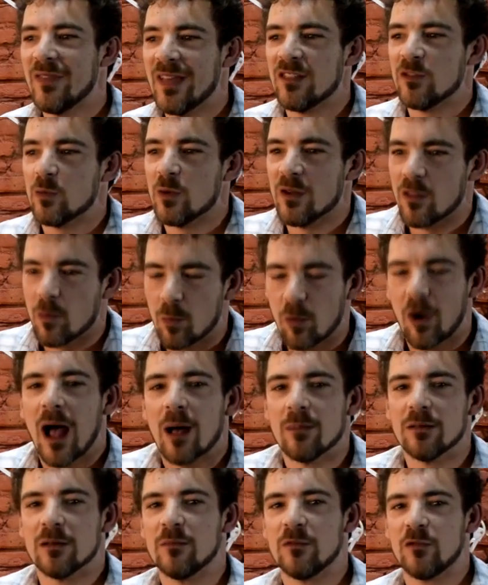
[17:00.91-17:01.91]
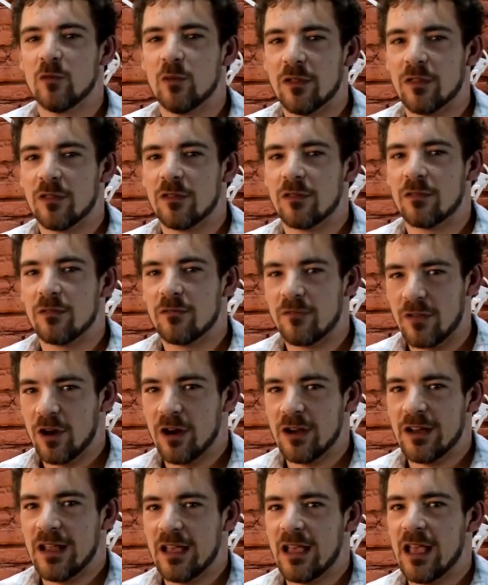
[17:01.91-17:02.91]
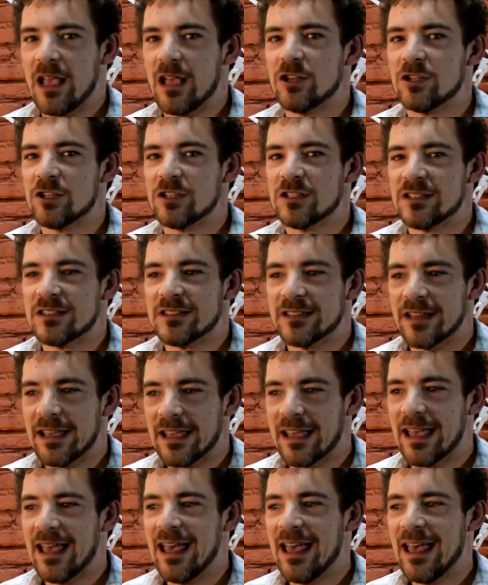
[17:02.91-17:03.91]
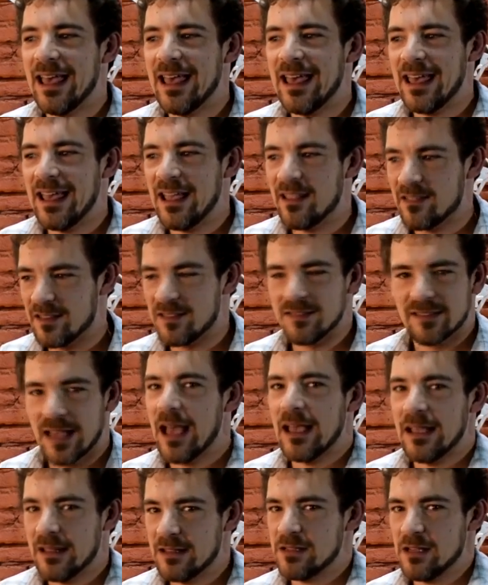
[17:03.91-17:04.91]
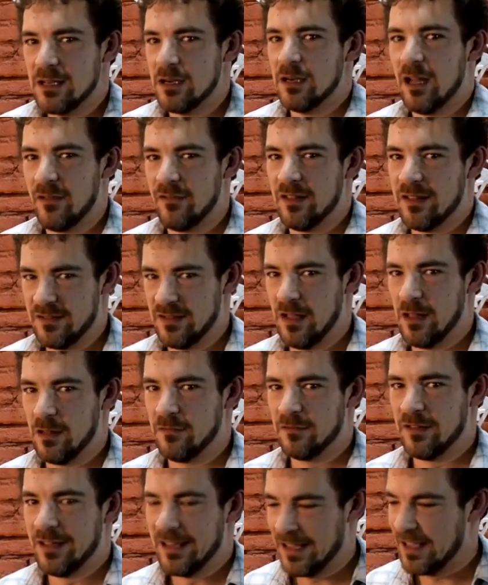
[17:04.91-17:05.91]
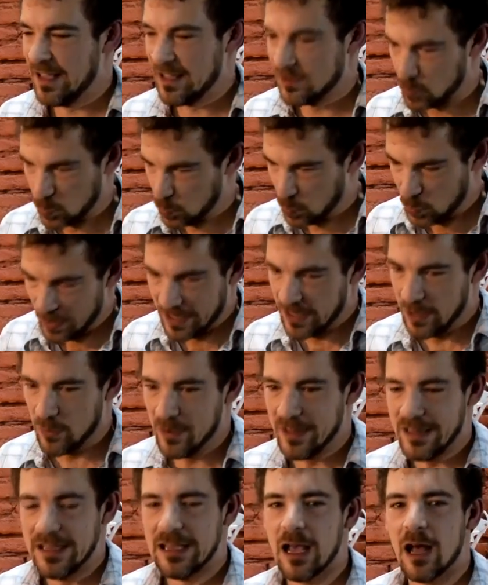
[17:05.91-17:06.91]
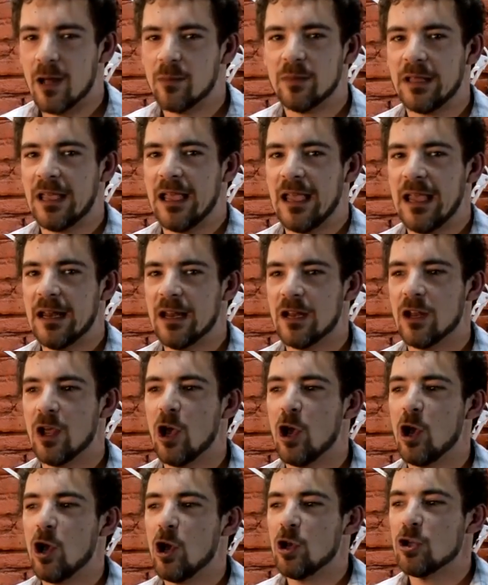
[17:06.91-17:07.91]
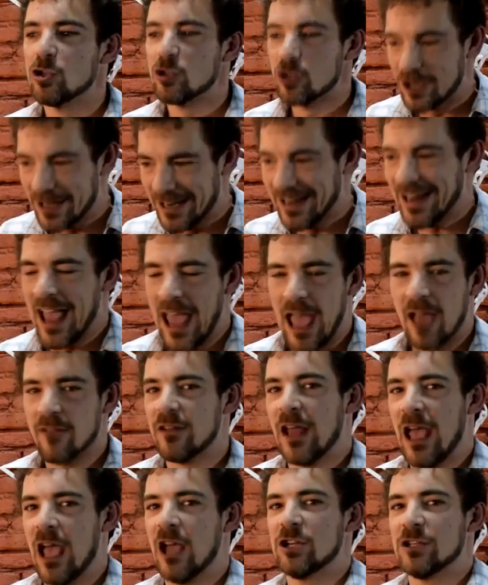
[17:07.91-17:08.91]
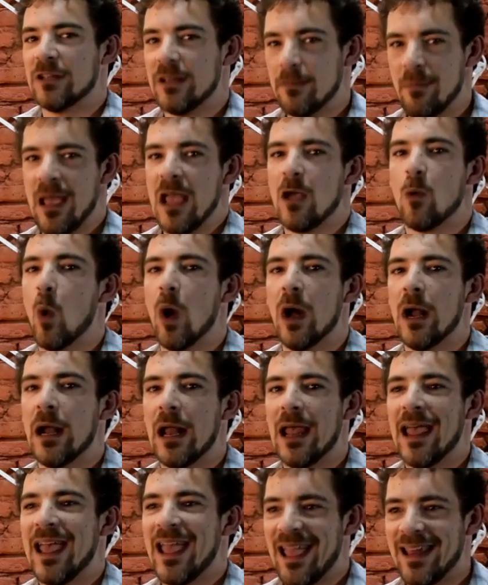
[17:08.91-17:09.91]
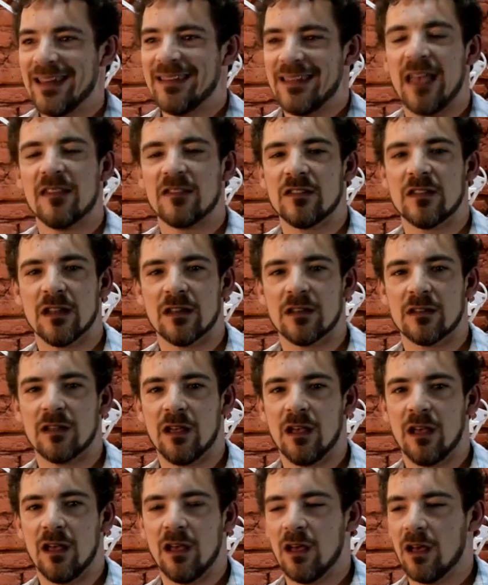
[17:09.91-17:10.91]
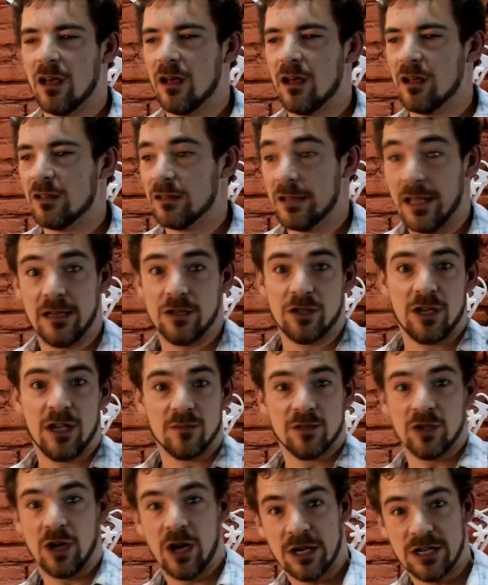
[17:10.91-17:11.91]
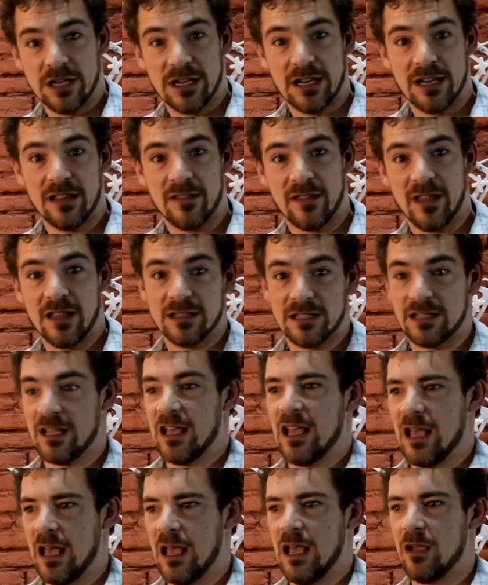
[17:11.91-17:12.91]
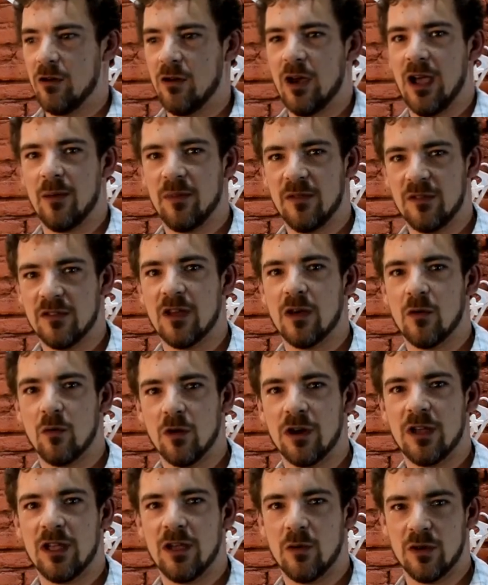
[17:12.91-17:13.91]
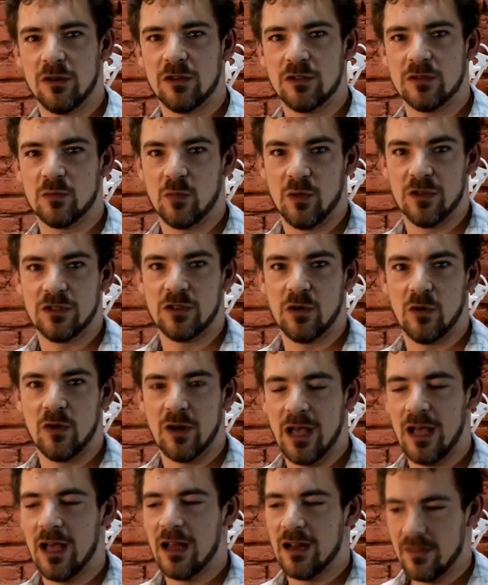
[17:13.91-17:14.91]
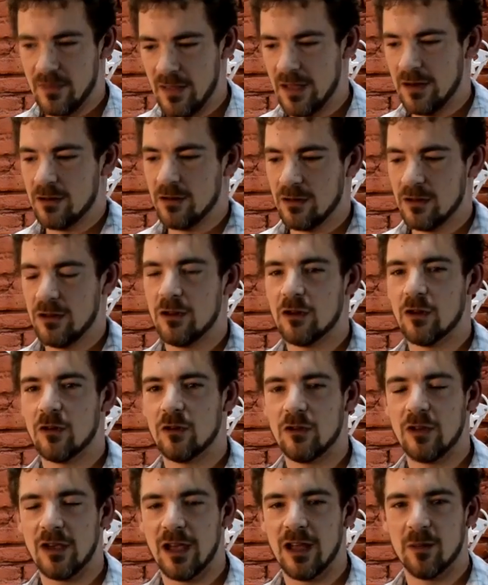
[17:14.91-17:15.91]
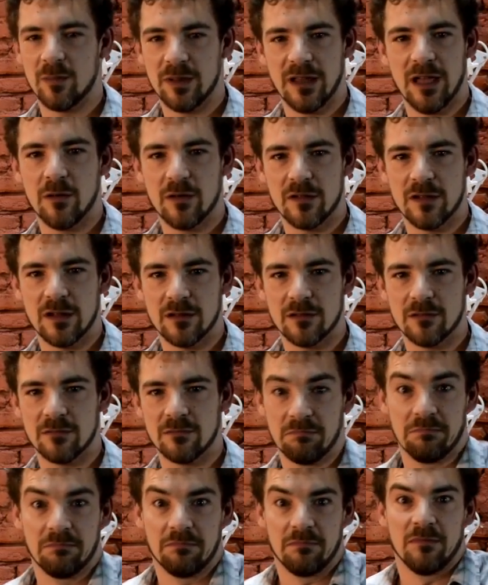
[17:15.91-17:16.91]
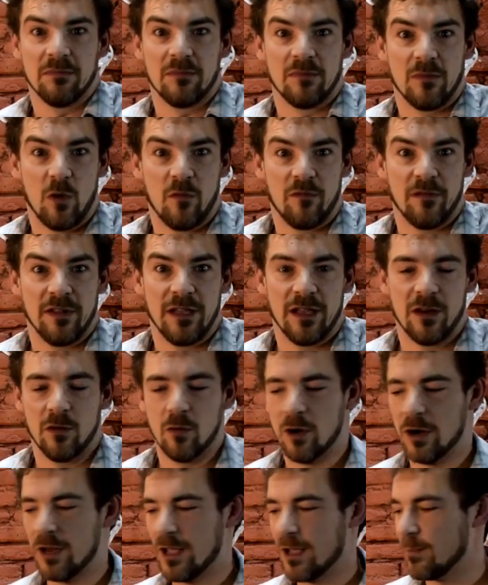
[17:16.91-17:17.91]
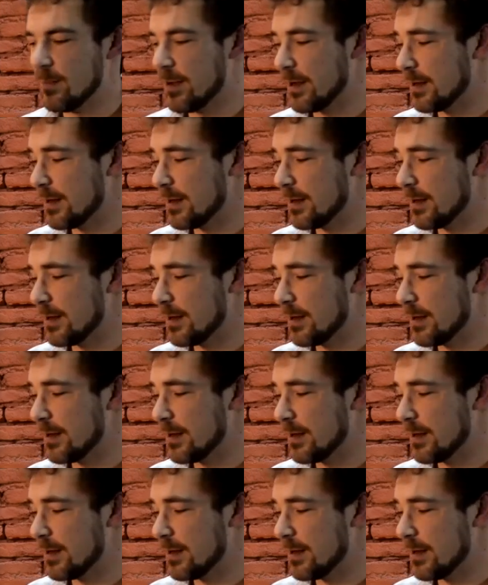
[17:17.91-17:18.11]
And that's one of the problems with Faraday cages. It's like it's a science in and of itself. Like it gets really, really complicated. So you're going to have to actually make one and test it, uh, like James R did, and then say, "Hey, crap, it's not working. What's what's going on?" And then you know you kind of play with it and hopefully get it working.